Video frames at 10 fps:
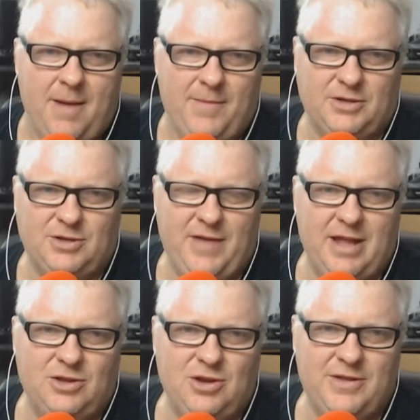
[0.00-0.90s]
I'm not sure if you
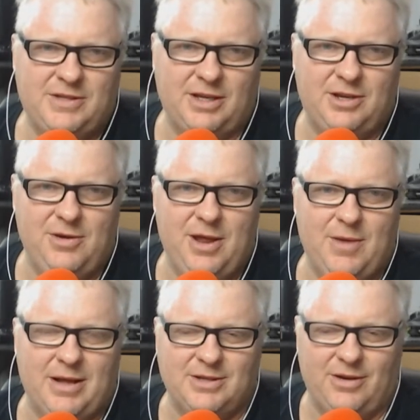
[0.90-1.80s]
can turn the security
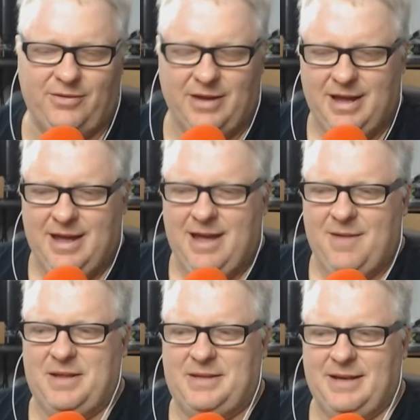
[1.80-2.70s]
ones off,
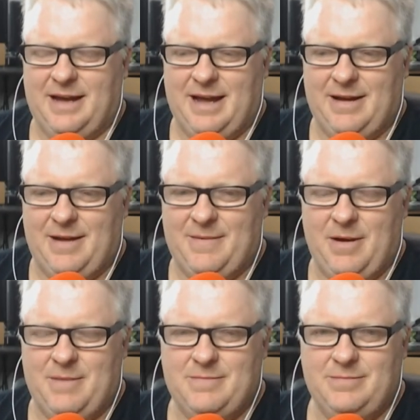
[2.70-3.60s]
but
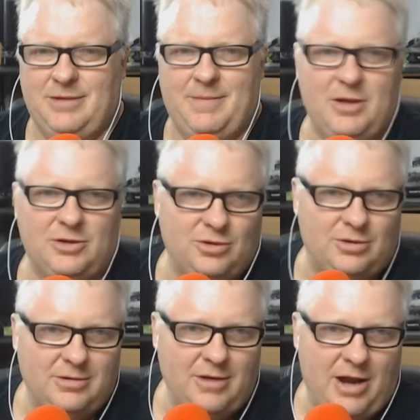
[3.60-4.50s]
I'm not
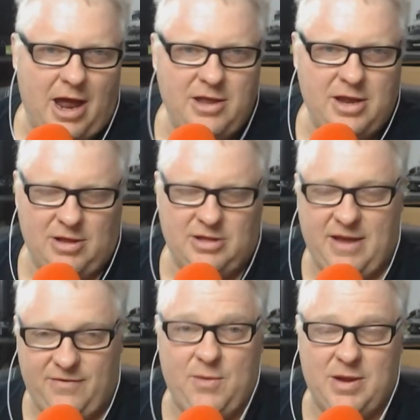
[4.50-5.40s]
sure. I know you can,
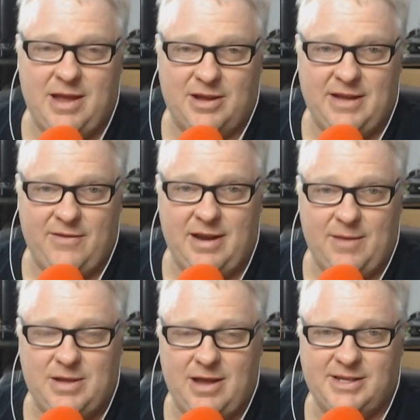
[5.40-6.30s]
definitely Windows 7
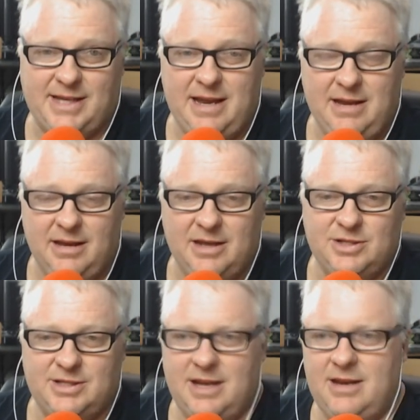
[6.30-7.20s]
and Windows 8, as
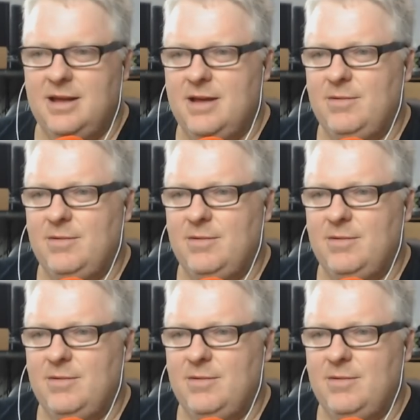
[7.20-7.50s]
you said.